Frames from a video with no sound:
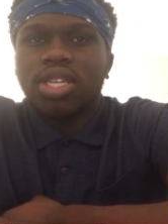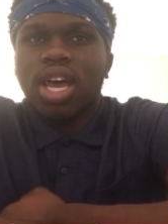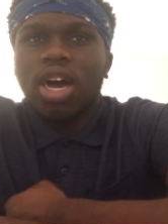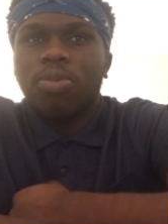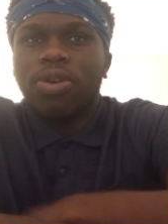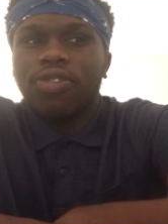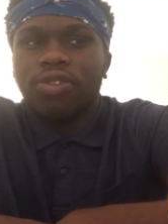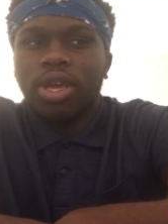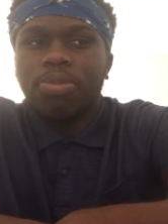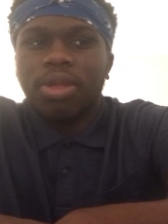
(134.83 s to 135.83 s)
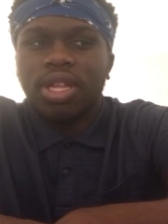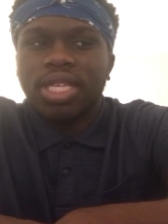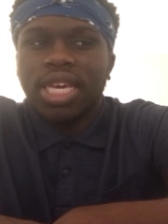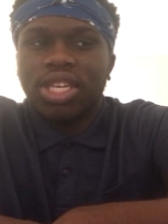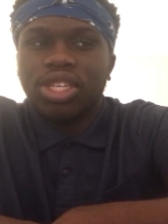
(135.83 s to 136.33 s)
help with
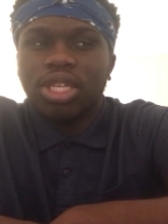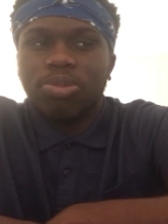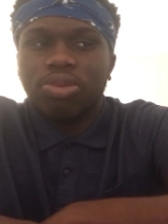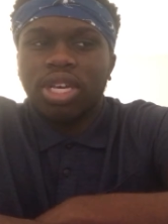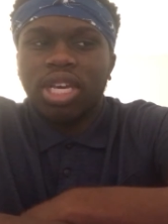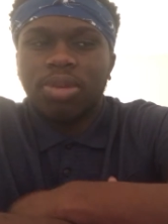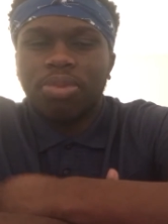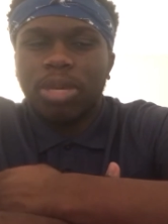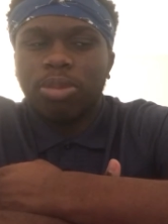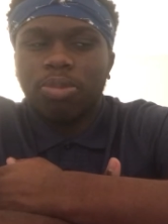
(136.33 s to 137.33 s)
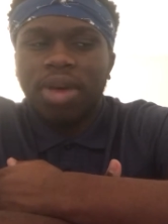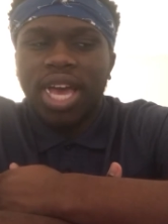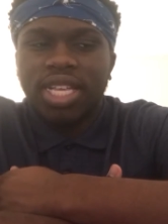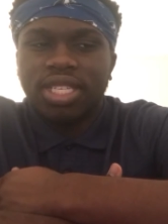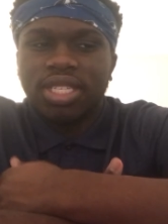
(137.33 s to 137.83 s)
rehabilitation, bringing people
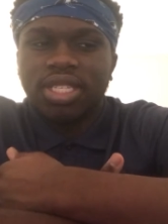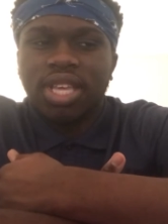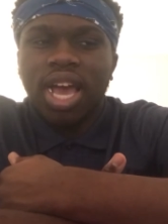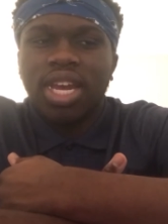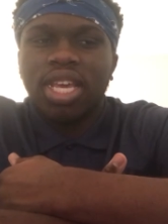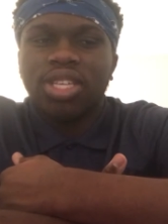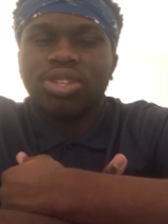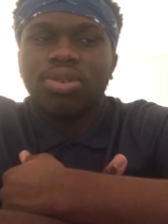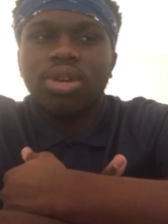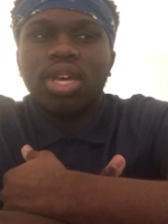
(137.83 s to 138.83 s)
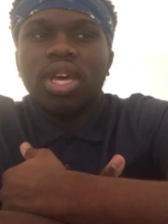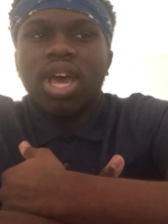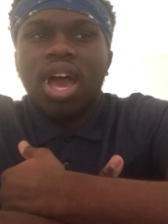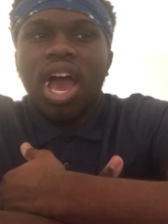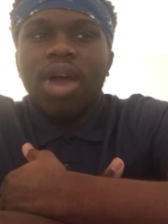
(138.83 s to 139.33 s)
back into society. So
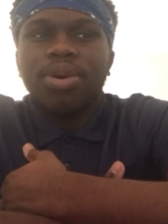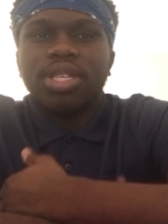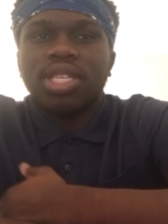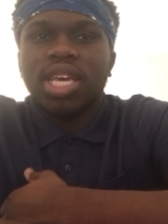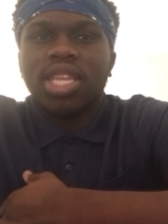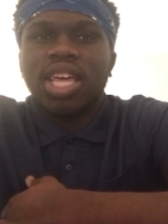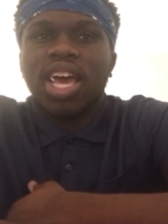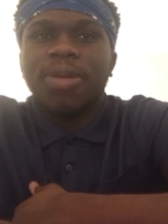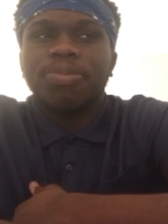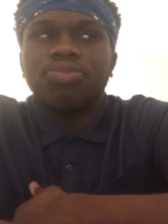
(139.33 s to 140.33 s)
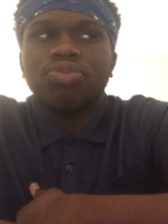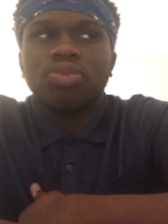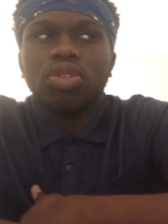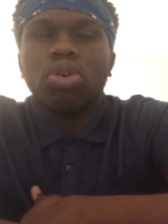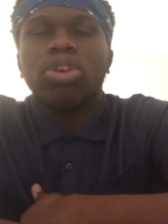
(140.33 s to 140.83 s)
I would say that,
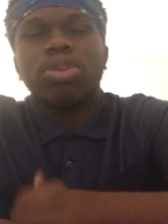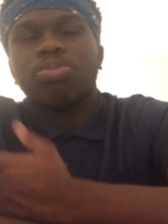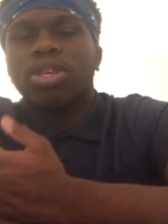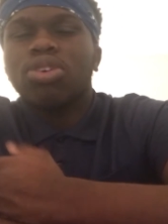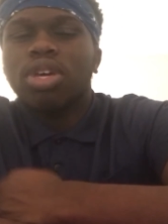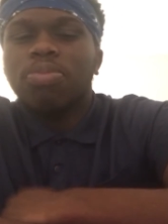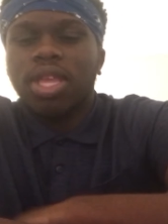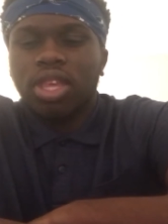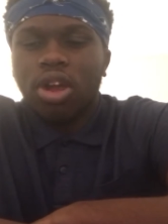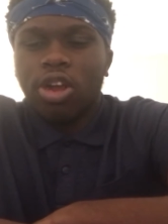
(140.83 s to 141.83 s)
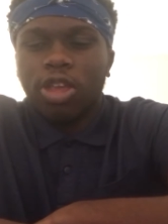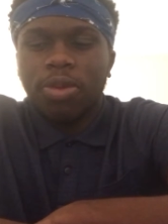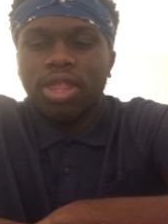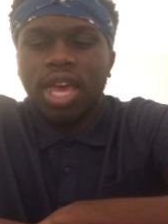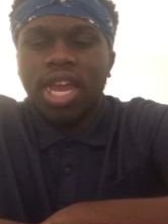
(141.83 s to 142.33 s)
but you could make the
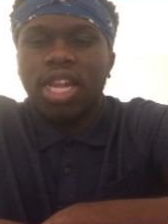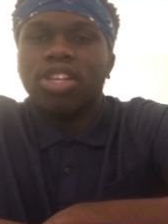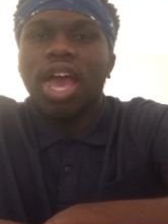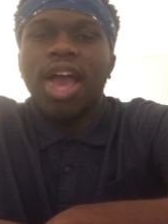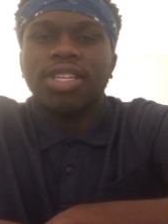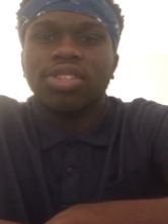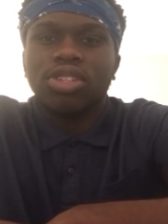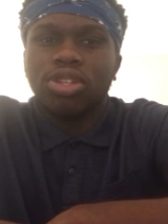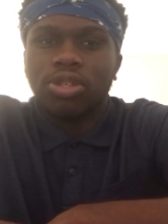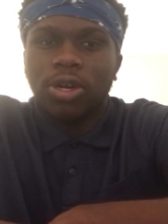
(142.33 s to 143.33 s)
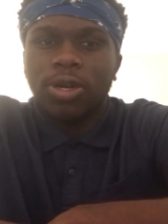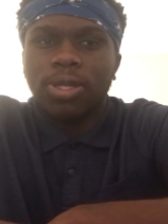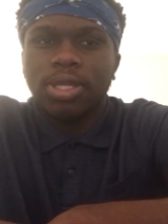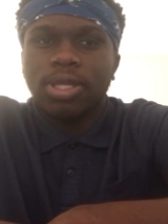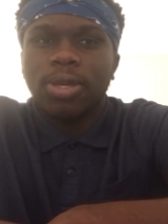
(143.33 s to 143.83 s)
argument that it acts as
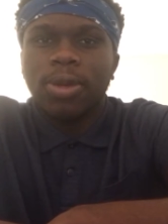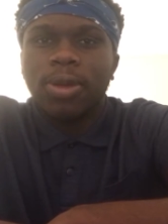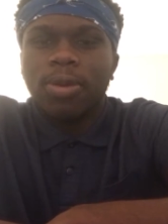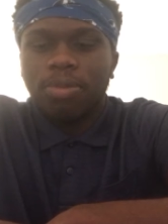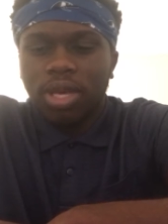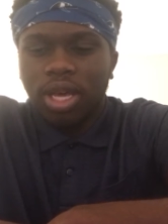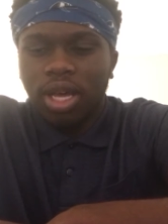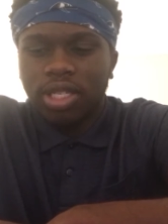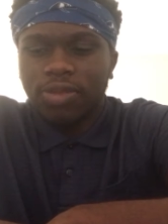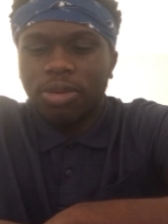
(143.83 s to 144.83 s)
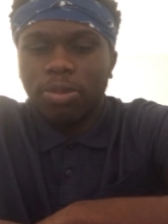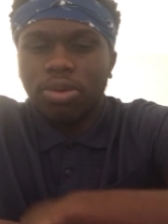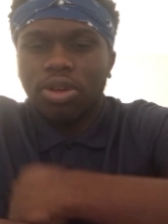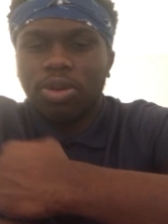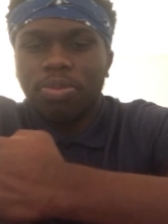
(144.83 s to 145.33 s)
deterrence, because if
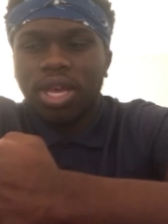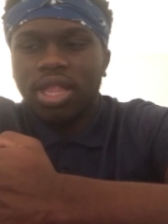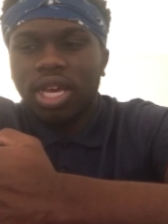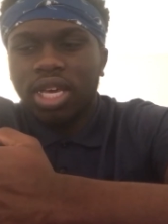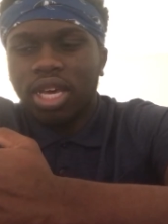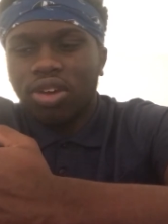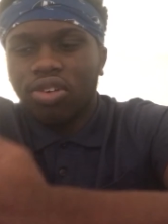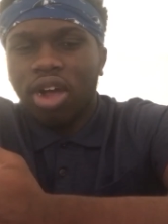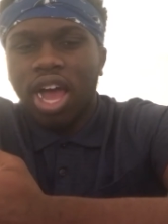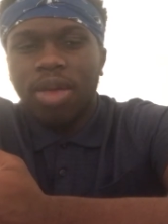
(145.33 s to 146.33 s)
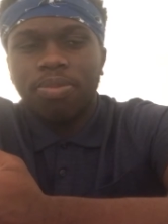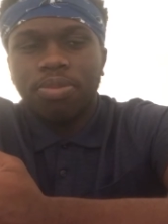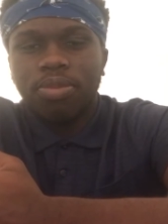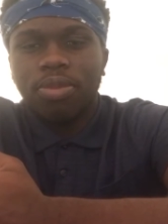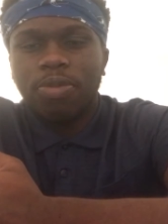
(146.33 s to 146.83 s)
people commit like a crime,
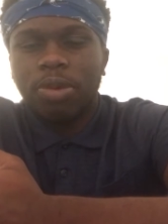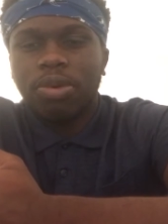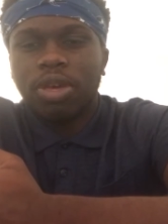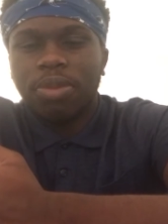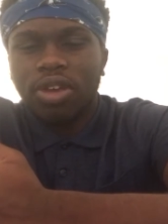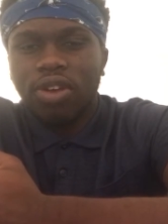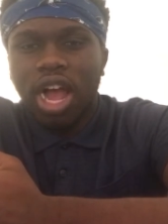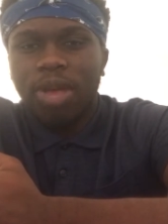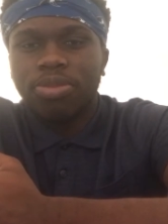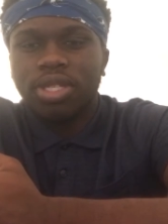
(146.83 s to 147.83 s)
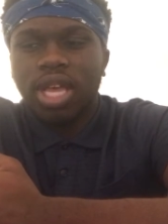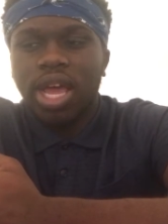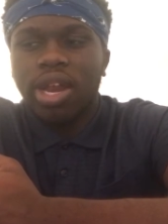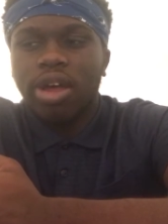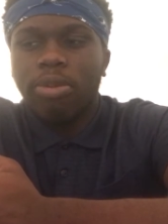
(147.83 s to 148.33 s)
if people commit crimes
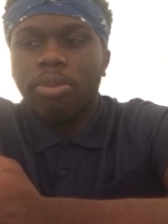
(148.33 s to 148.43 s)
that